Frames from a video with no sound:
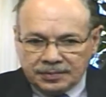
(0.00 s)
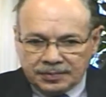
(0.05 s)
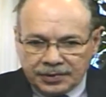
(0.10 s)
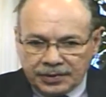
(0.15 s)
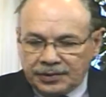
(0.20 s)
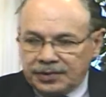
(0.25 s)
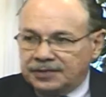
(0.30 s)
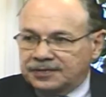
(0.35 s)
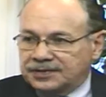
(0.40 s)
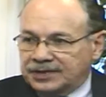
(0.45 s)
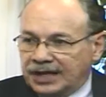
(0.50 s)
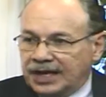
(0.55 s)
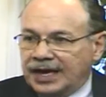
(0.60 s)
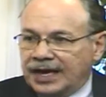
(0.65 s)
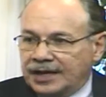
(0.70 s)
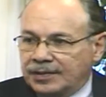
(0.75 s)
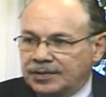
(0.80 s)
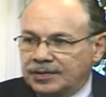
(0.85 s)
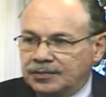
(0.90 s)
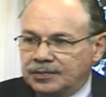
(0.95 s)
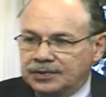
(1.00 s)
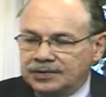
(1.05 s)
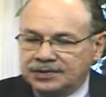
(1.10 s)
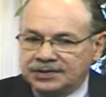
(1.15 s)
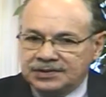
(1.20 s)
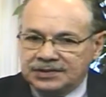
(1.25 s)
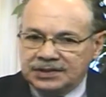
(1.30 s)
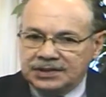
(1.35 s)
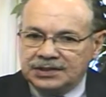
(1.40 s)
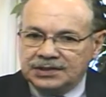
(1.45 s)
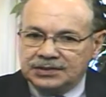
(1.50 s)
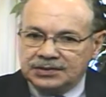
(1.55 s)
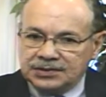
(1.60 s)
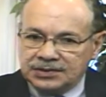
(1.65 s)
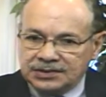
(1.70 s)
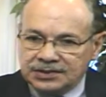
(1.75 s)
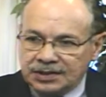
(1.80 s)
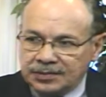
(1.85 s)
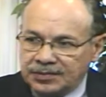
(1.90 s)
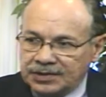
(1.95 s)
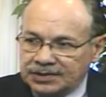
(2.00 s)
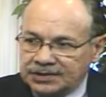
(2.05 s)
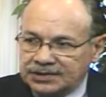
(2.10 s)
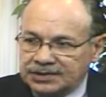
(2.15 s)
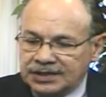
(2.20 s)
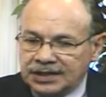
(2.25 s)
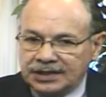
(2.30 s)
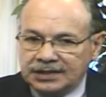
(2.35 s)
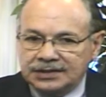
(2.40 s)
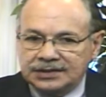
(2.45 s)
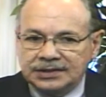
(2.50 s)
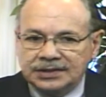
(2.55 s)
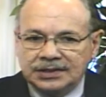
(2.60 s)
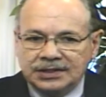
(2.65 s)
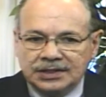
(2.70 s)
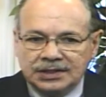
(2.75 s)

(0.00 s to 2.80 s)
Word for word: period of time, and we succeeded to some extent